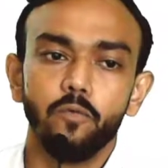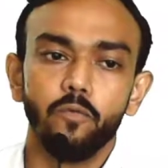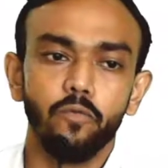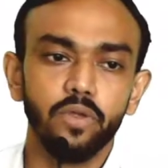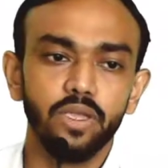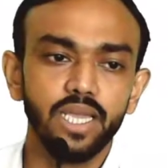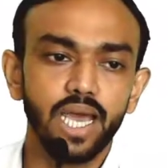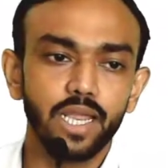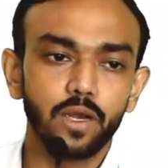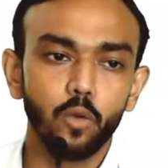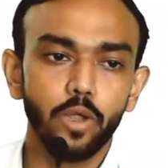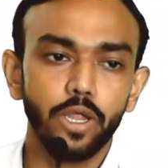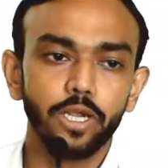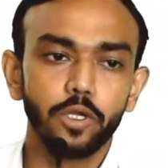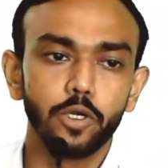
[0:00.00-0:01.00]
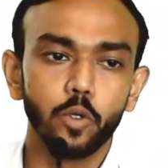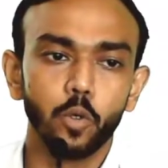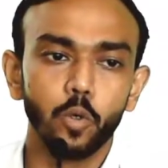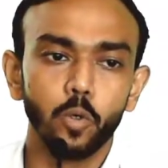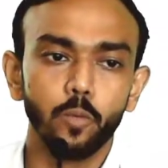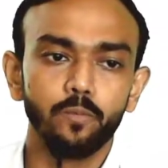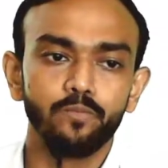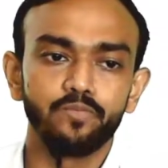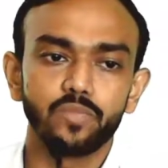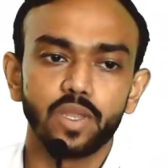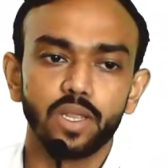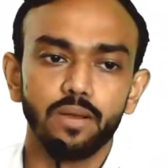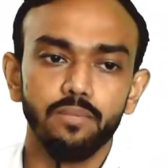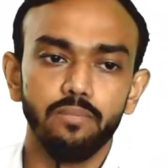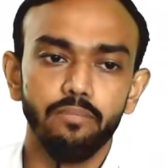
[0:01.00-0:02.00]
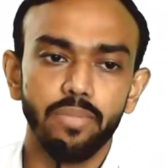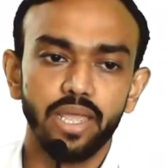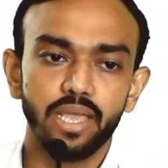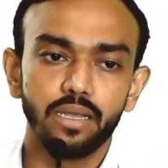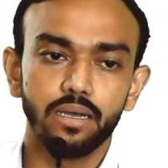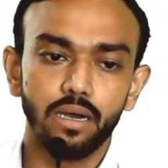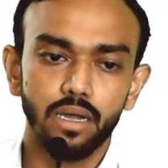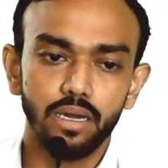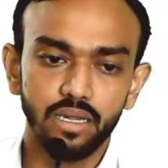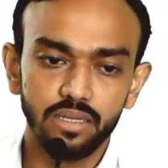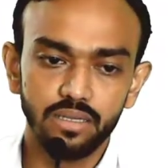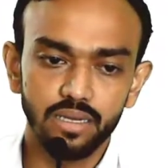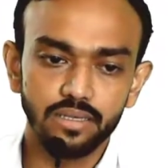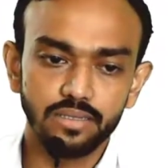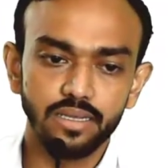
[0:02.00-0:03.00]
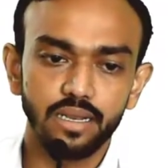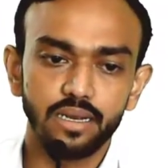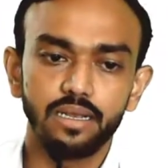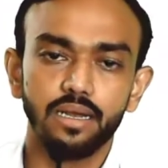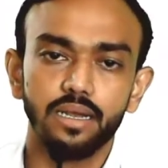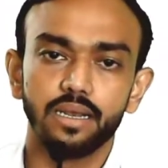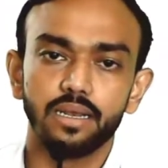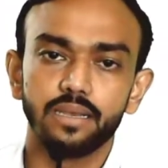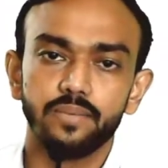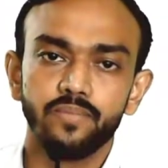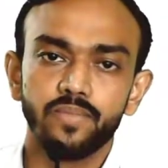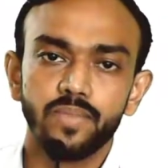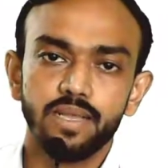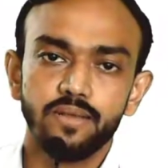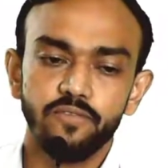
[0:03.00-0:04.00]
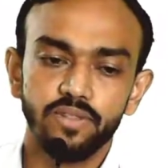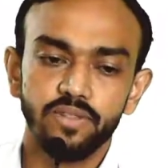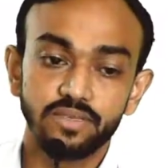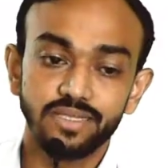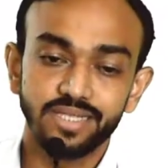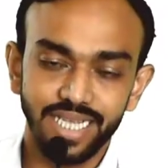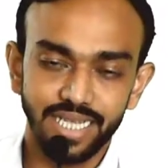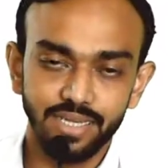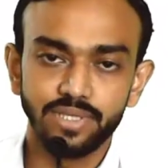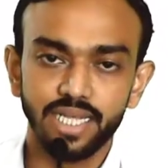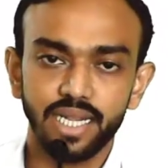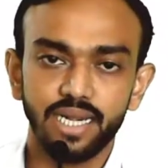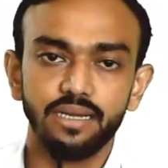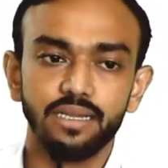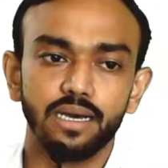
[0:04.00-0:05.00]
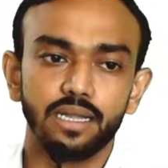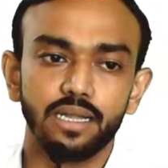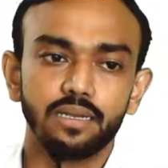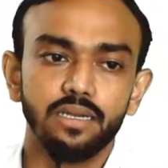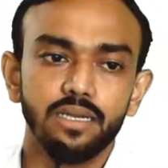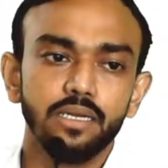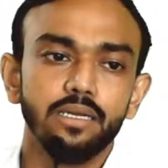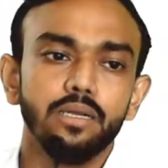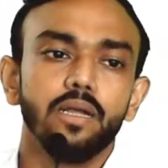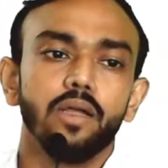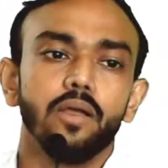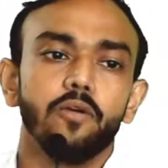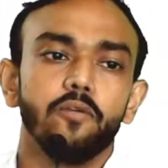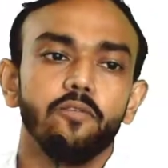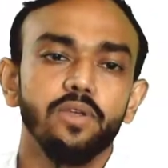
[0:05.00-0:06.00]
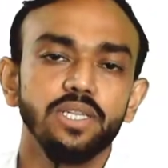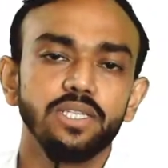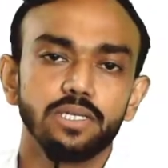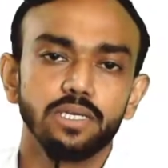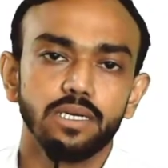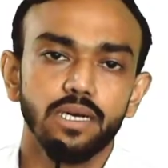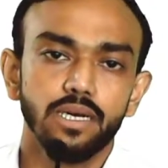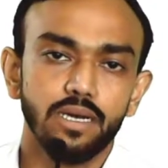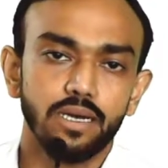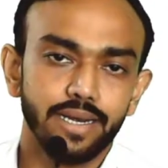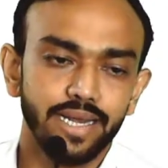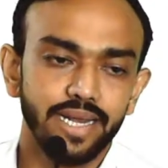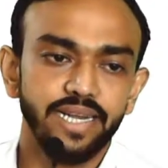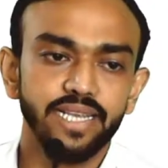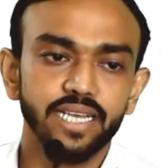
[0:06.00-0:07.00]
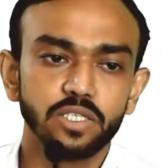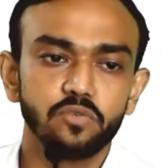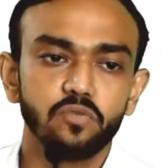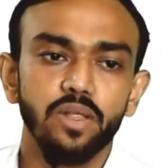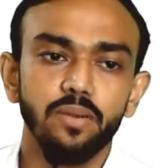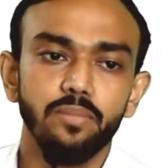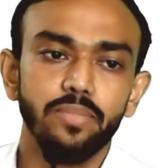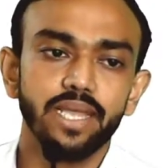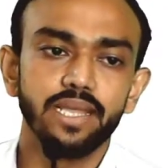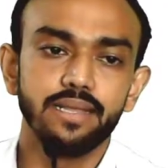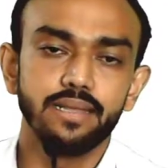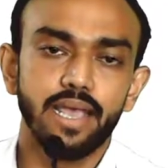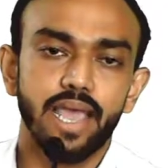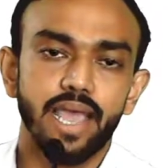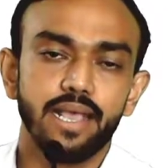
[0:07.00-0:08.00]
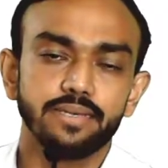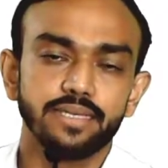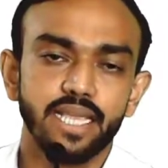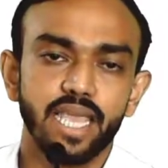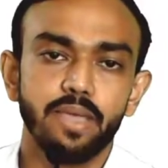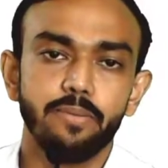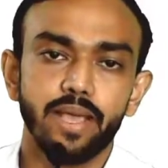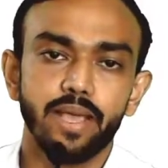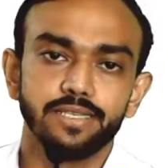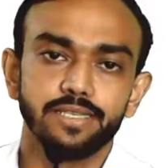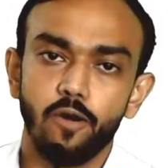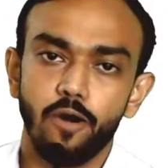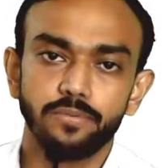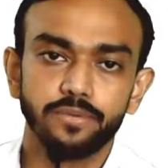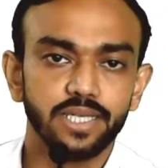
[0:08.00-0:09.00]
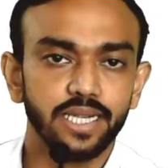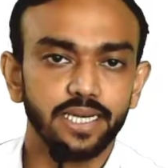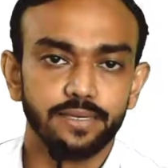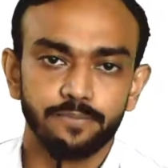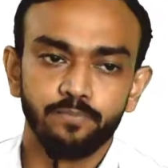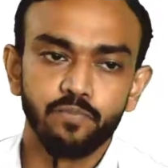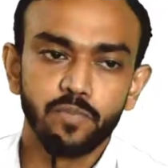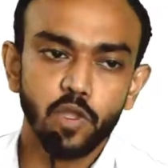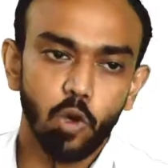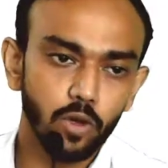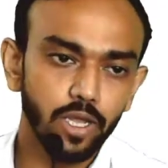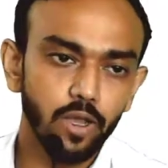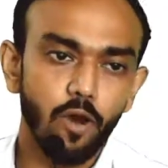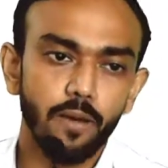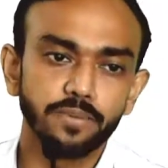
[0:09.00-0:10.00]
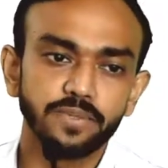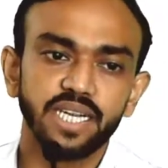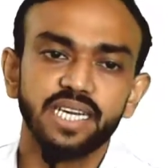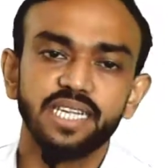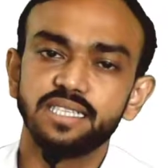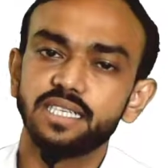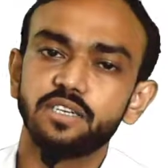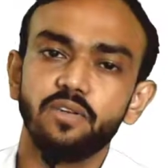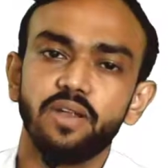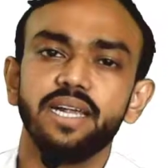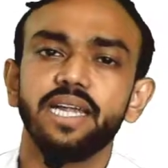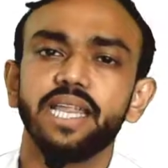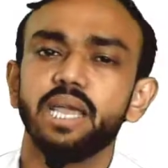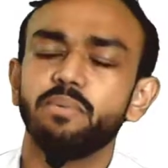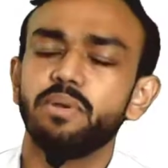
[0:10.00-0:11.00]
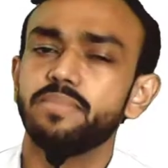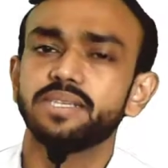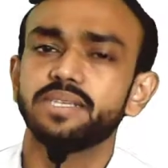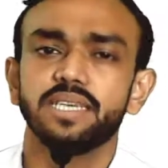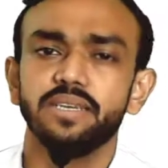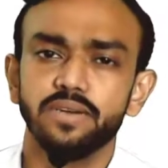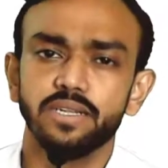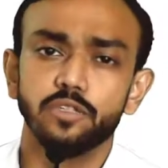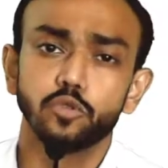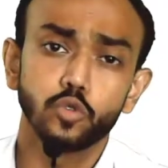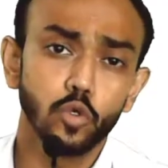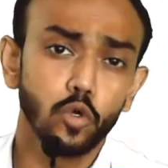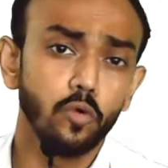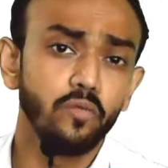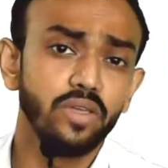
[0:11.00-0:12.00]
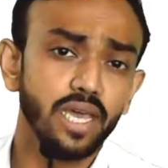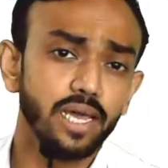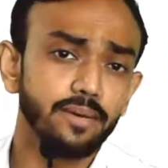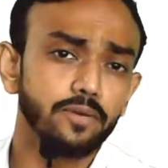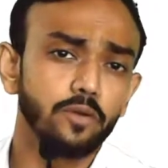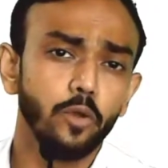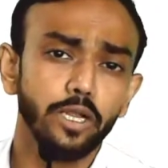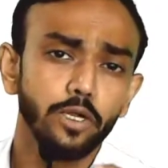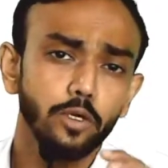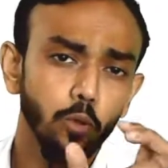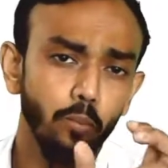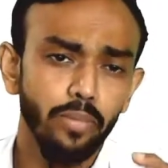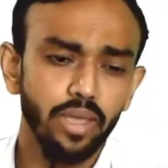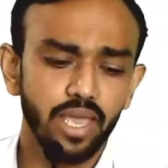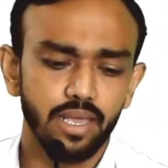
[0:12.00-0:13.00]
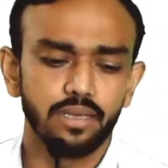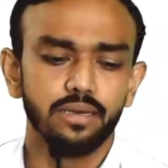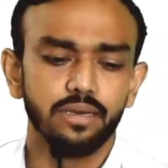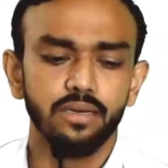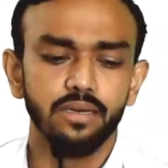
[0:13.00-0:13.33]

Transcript: we are going to make another circle with the same center, which radius will be same as the offset. Okay, offset is a 20 mm is given. So we are going to make